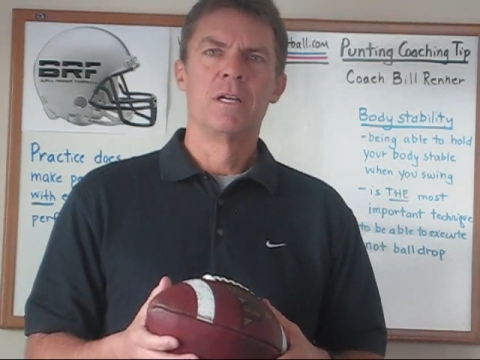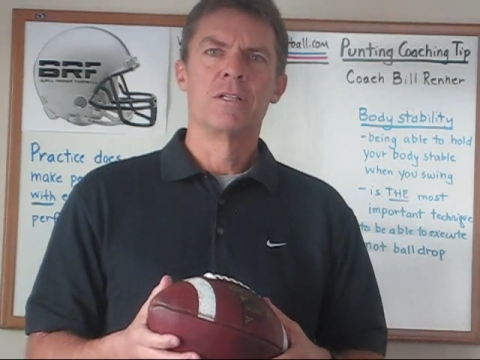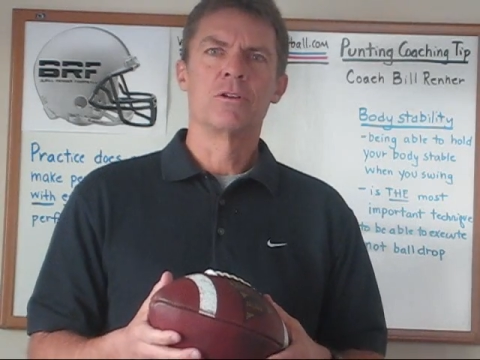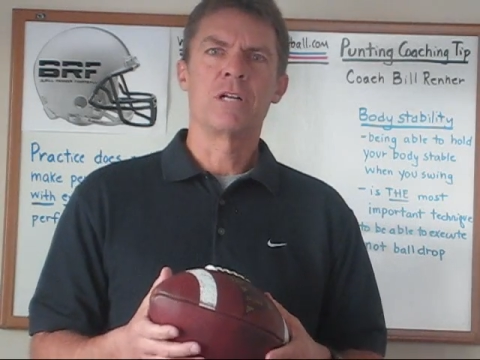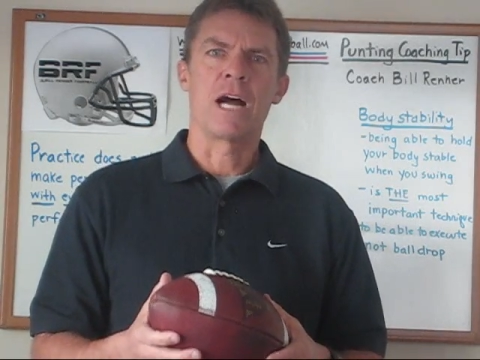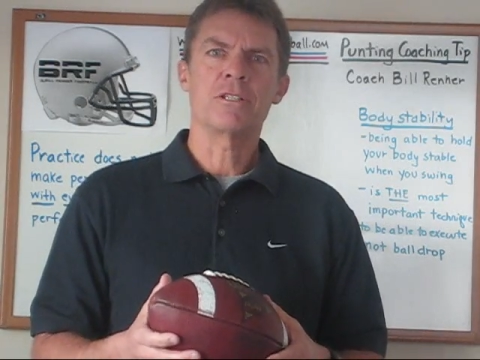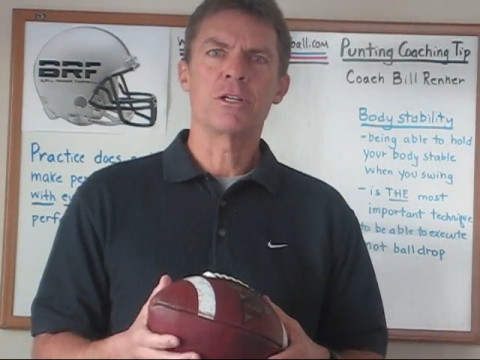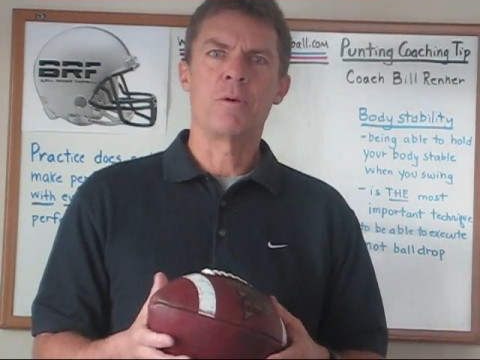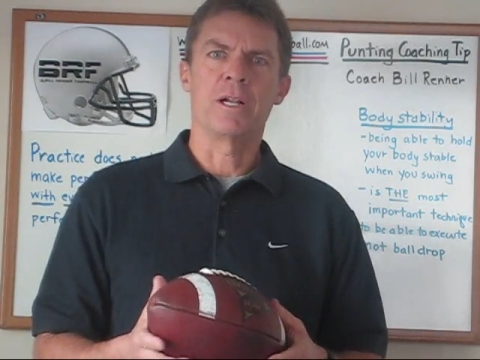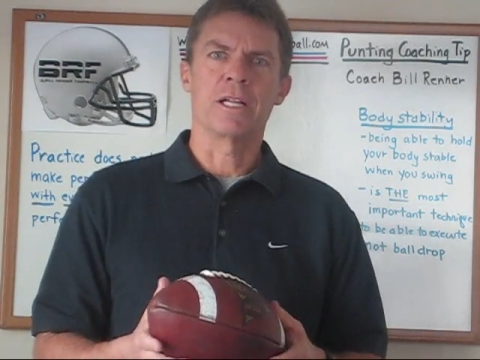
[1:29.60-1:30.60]
So
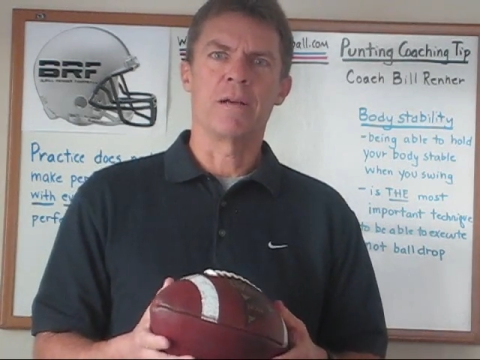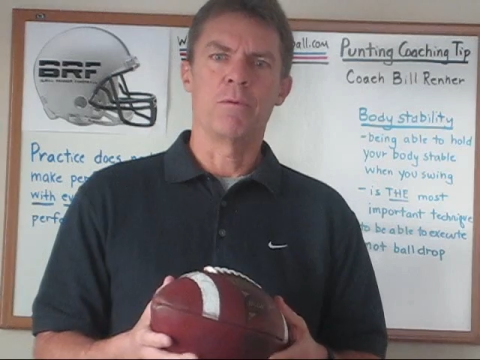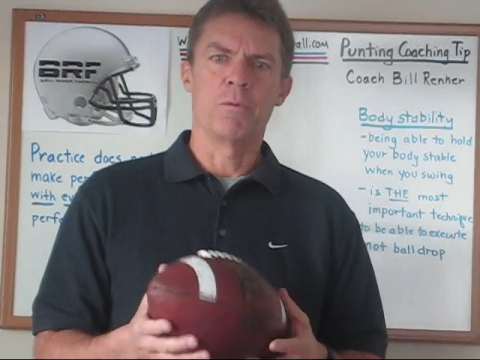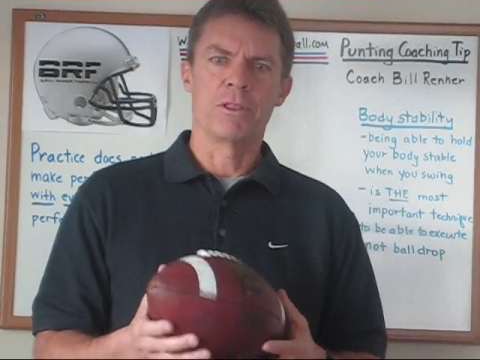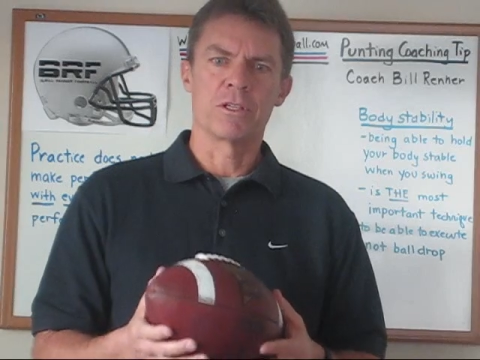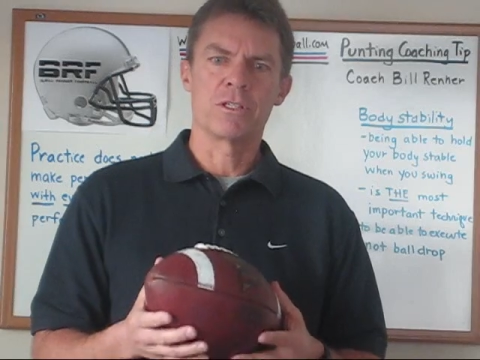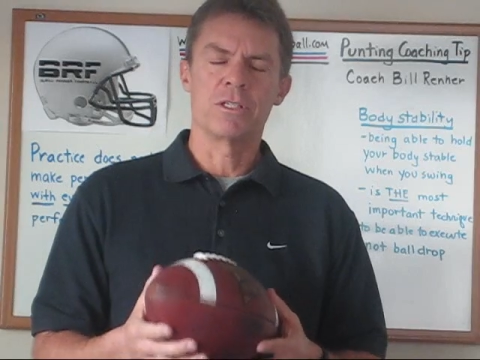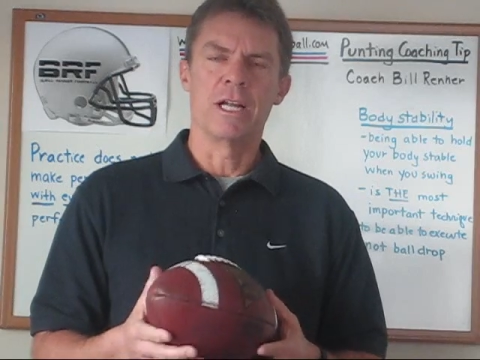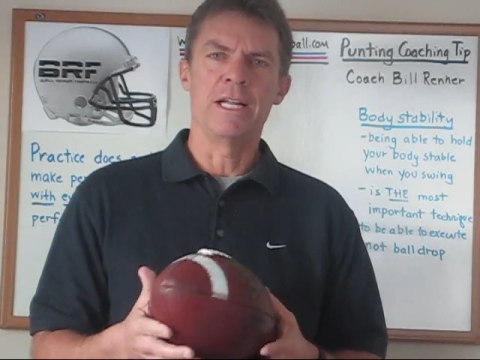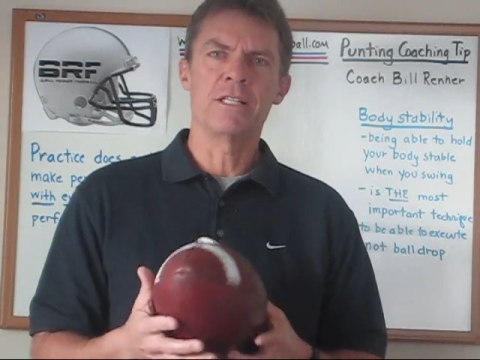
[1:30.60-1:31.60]
consequently, with
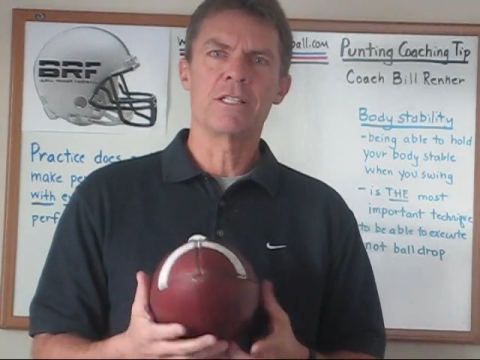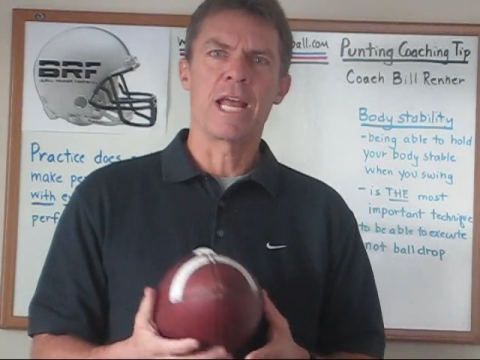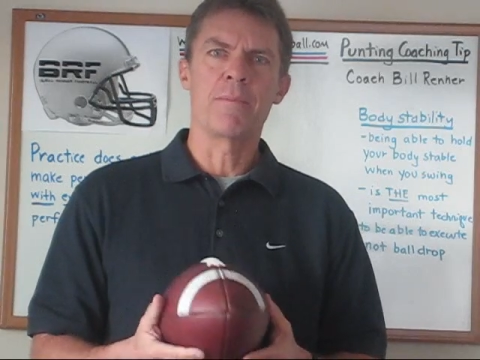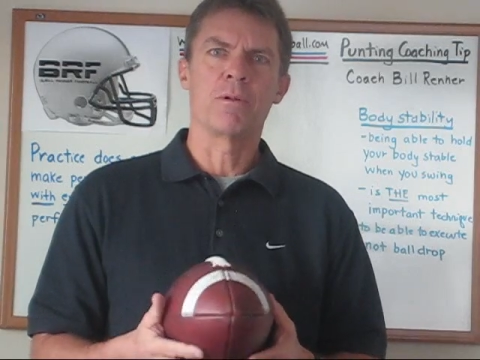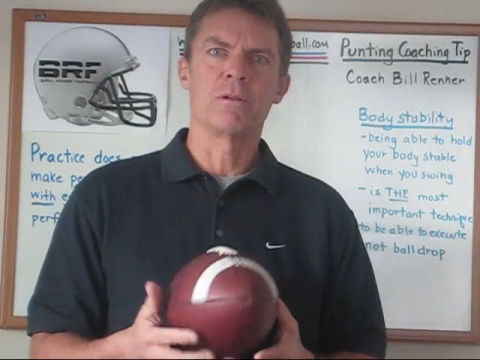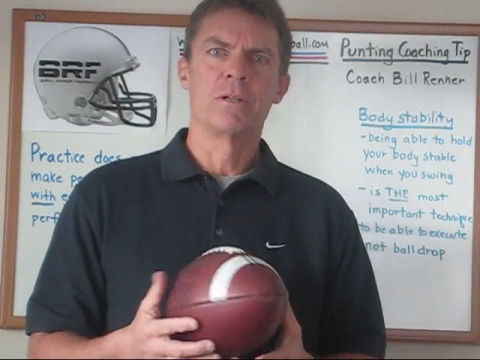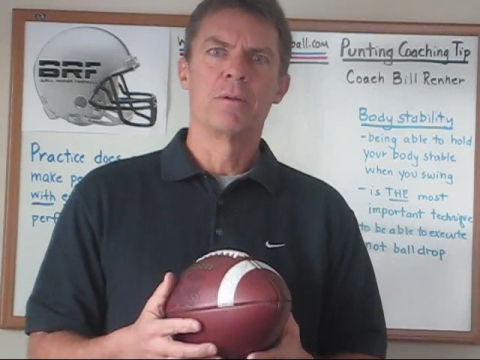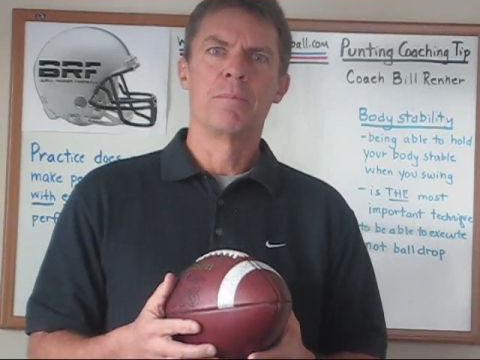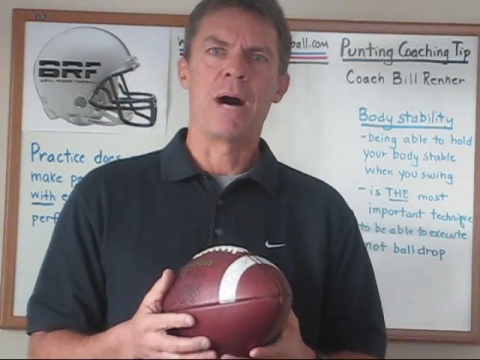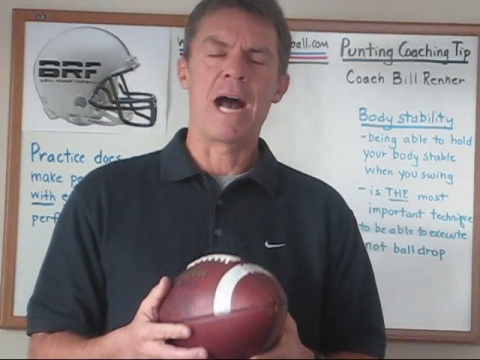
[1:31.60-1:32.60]
an unstable
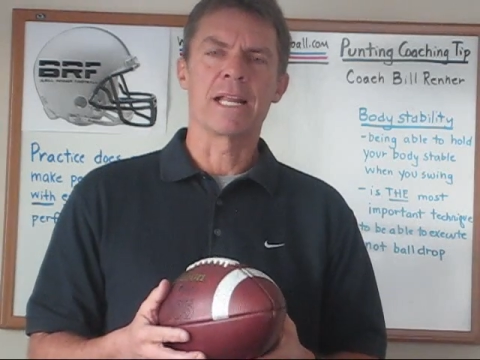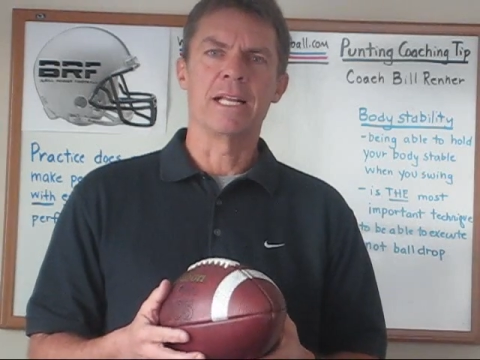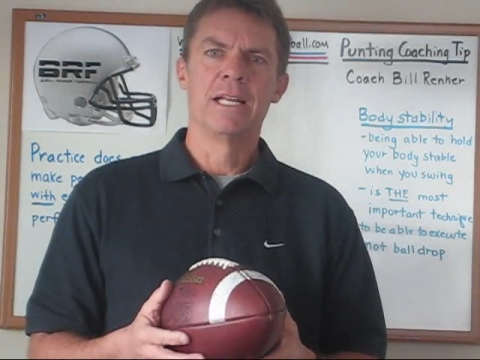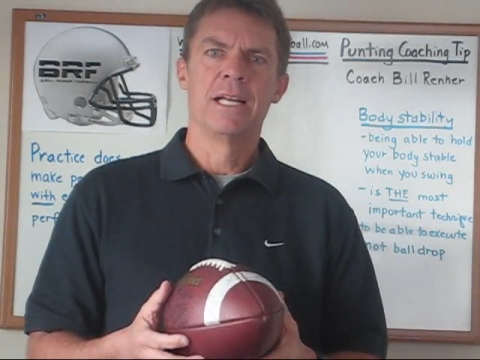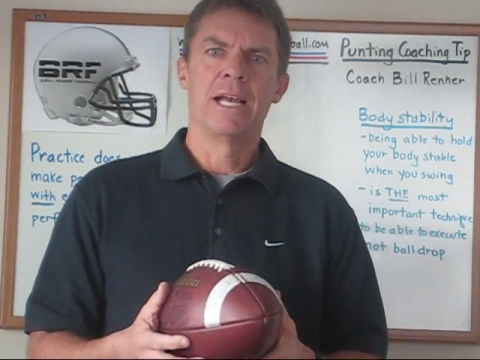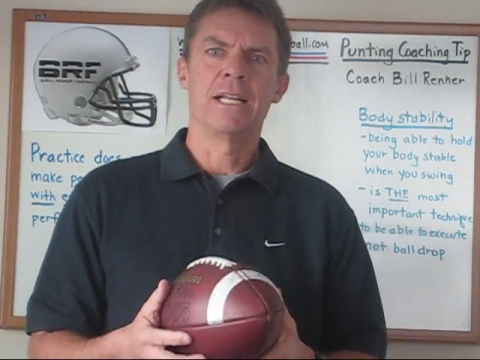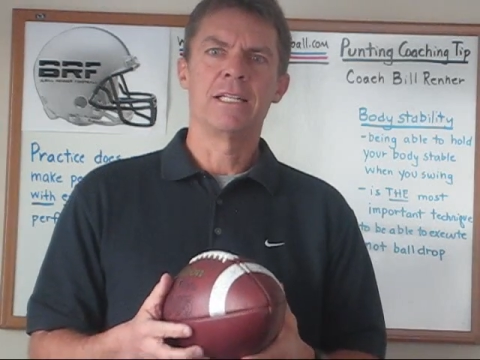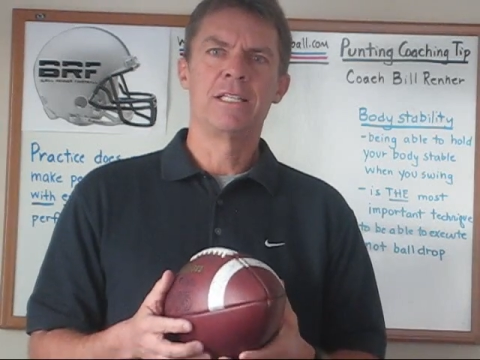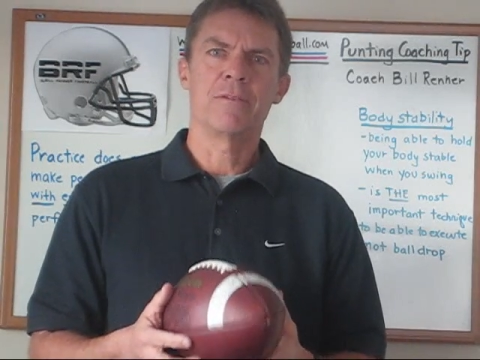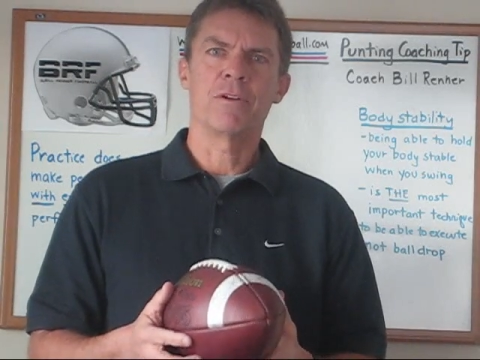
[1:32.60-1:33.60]
body and
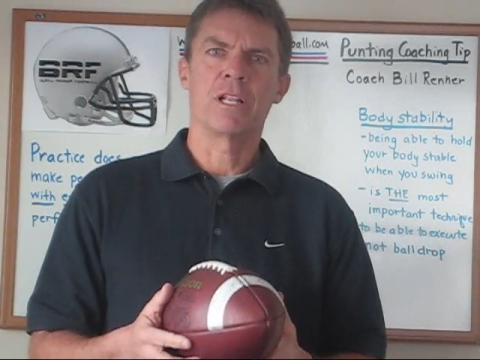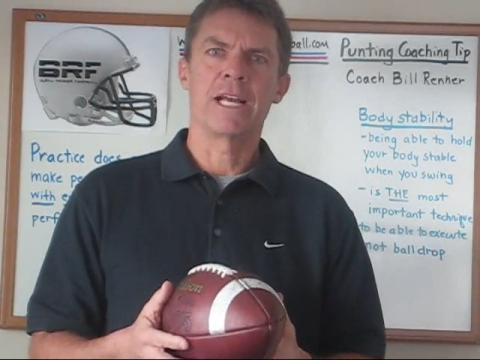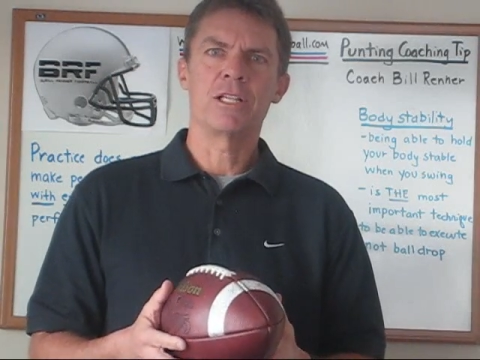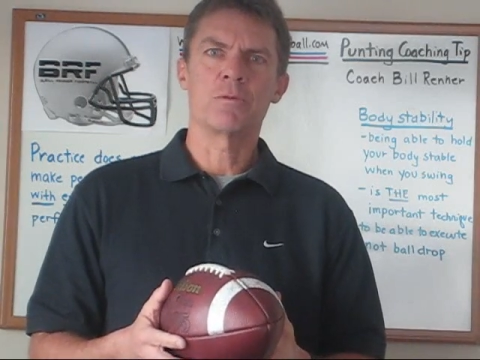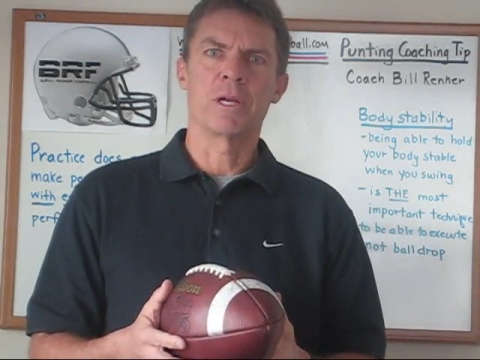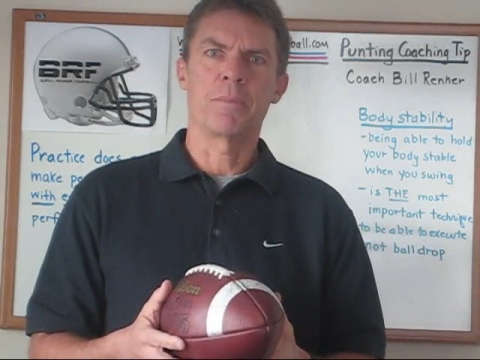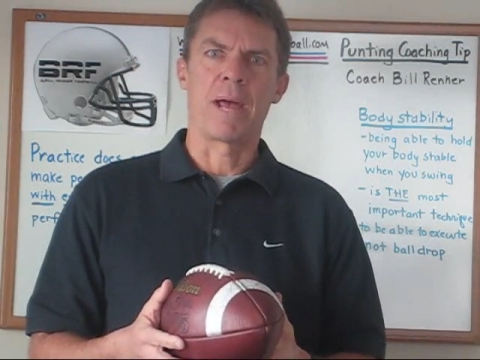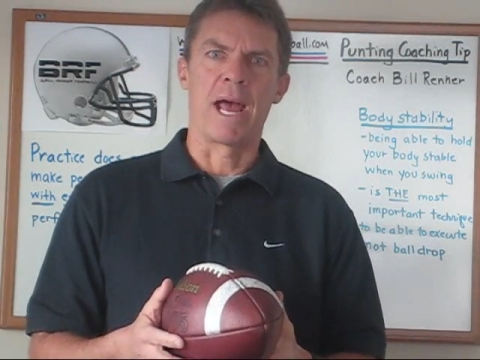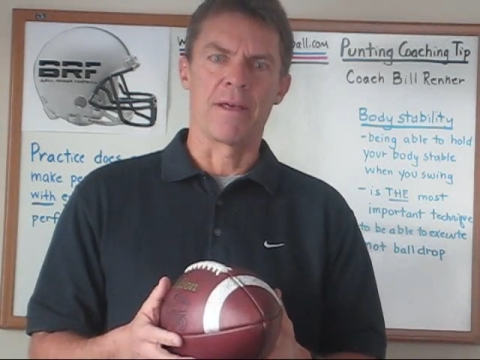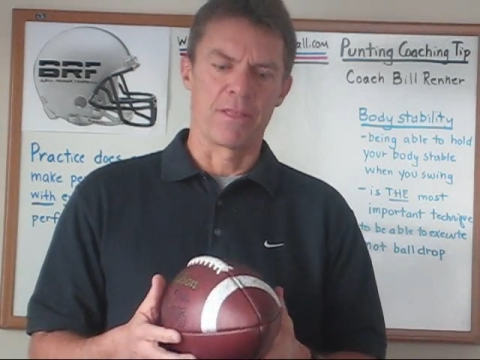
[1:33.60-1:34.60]
a different leg swing
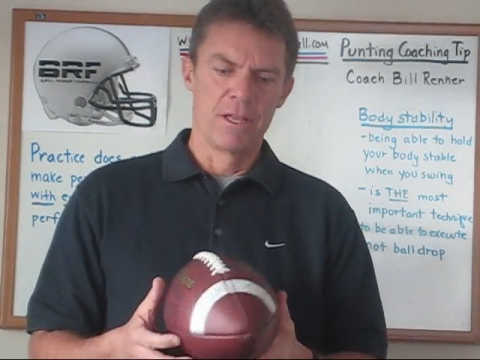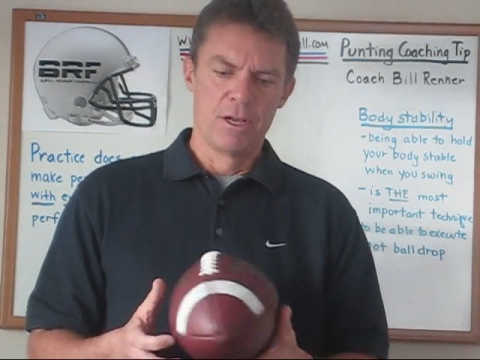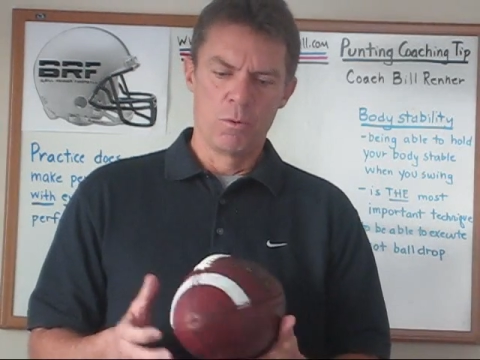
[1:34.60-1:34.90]
path,